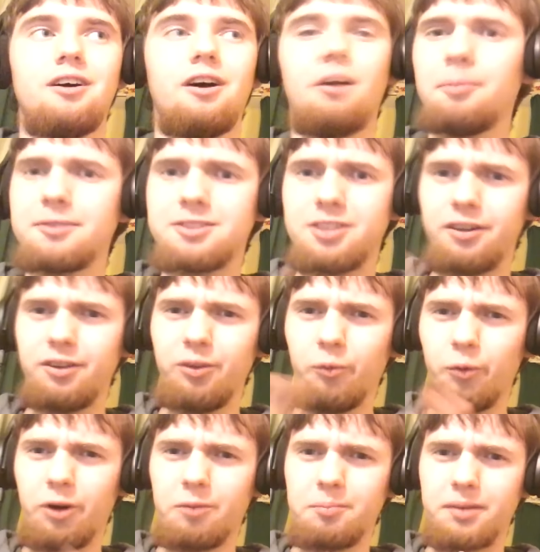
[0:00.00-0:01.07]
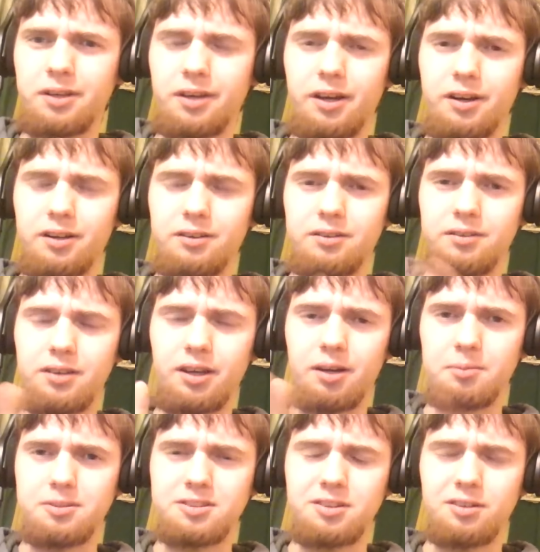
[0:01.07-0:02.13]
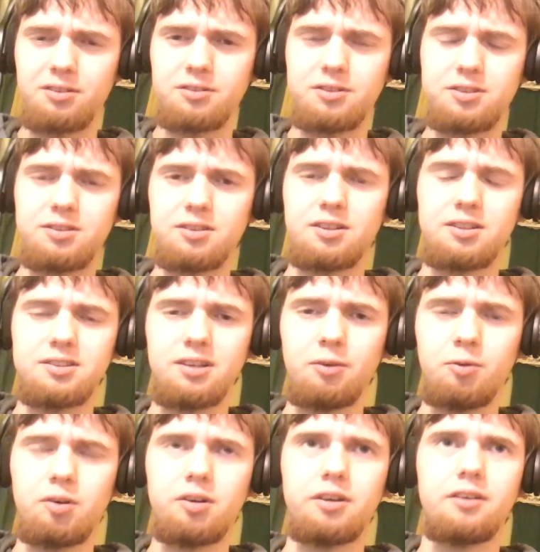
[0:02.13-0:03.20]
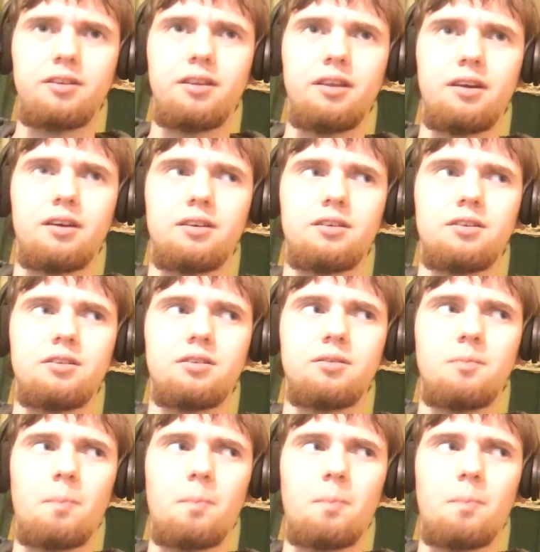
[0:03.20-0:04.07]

up until the Weirdmageddon episodes because I want to like